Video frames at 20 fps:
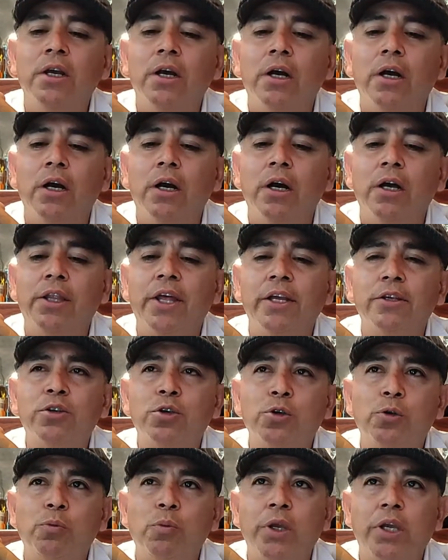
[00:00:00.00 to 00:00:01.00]
That
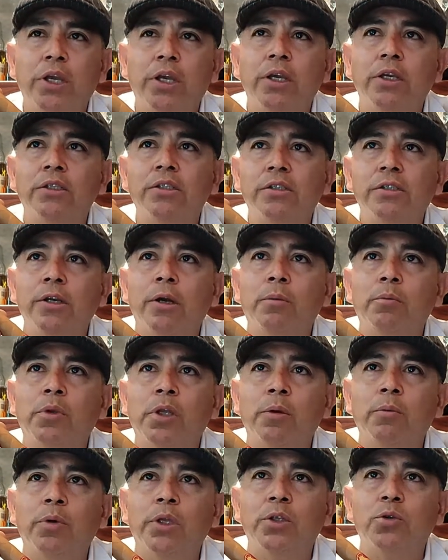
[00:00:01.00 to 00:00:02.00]
should be
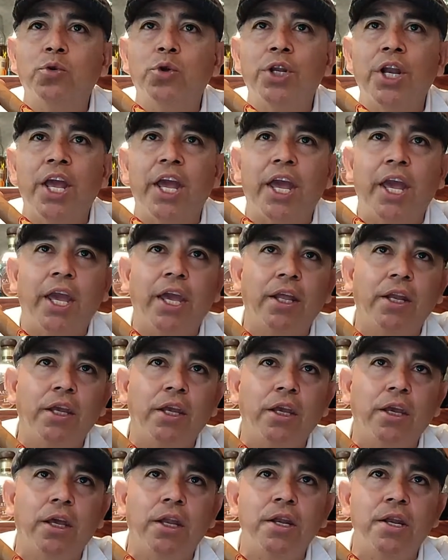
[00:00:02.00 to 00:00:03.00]
something between
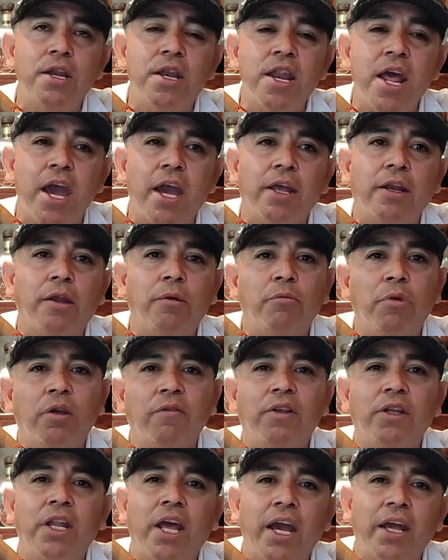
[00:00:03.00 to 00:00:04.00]
80 and 90,
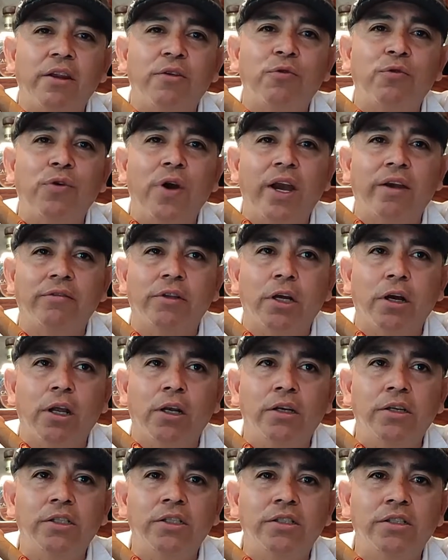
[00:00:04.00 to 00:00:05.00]
maybe
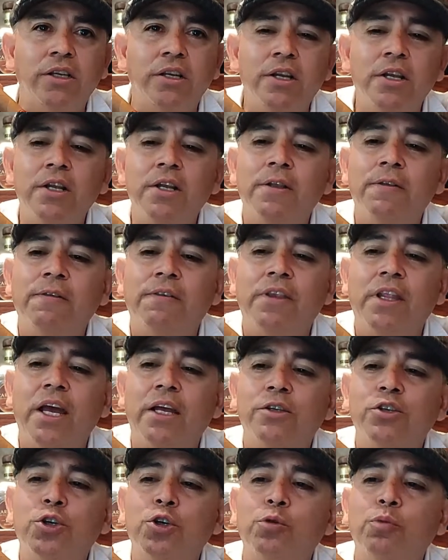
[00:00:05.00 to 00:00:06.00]
$95.
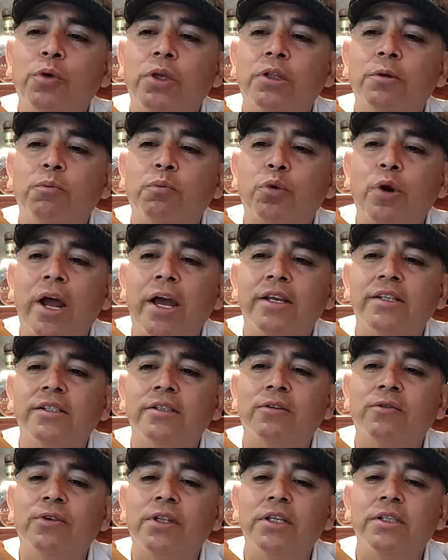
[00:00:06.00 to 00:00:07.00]
That should be the price
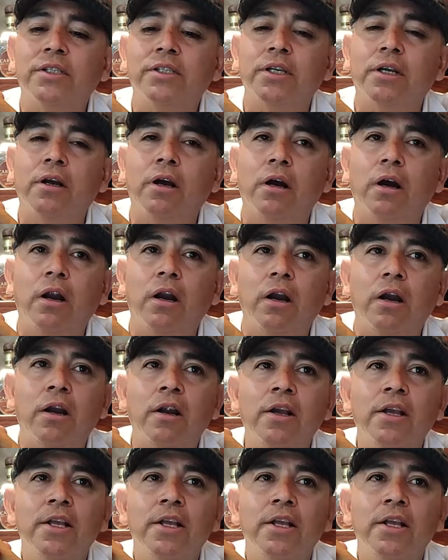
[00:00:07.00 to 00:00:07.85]
of this cigar.